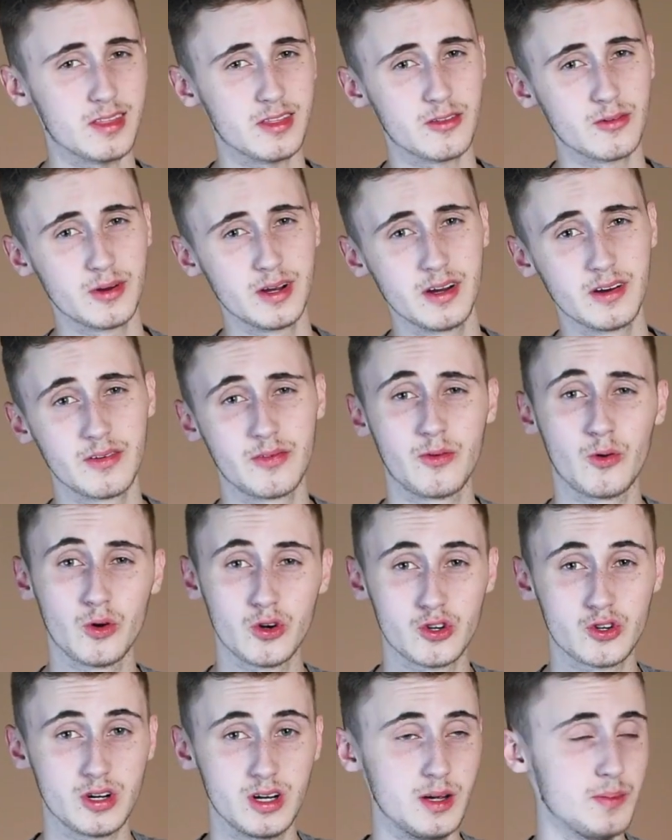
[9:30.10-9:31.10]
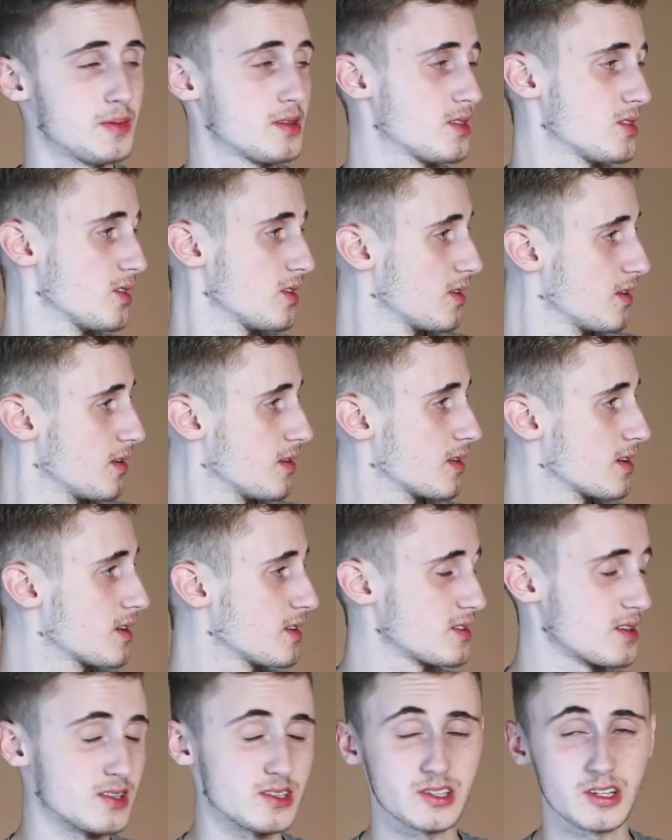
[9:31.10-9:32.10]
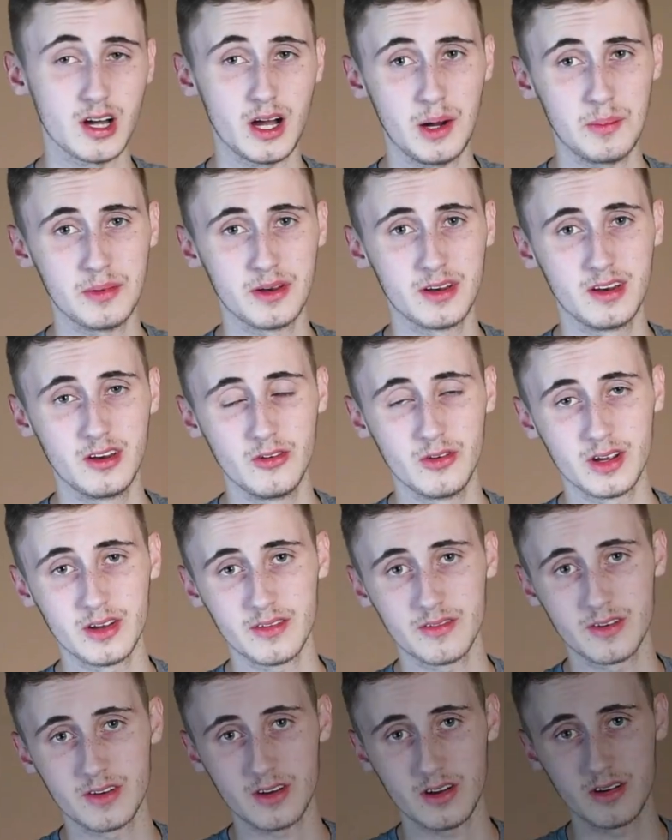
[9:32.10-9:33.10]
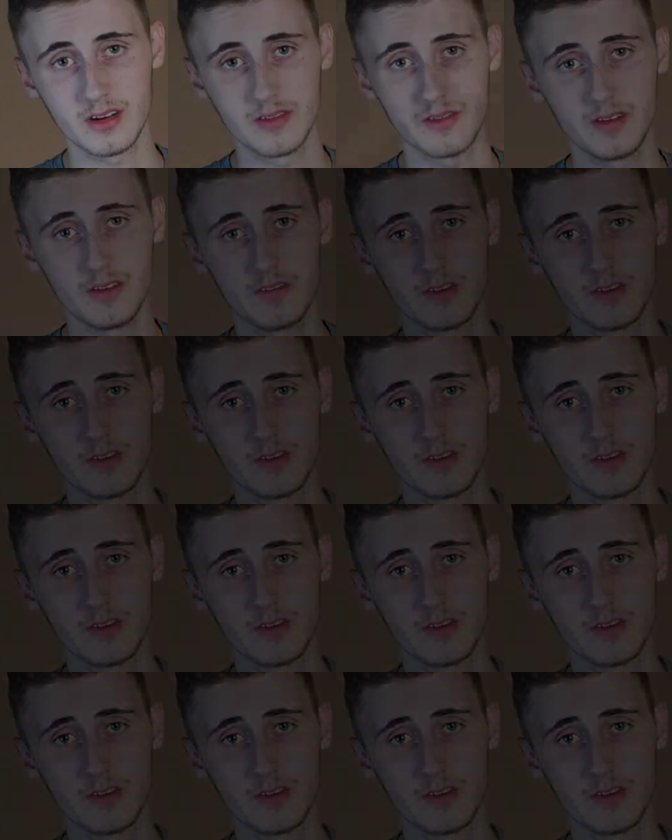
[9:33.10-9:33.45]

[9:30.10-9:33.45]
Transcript: 3 or 4 trips because I stopped doing photography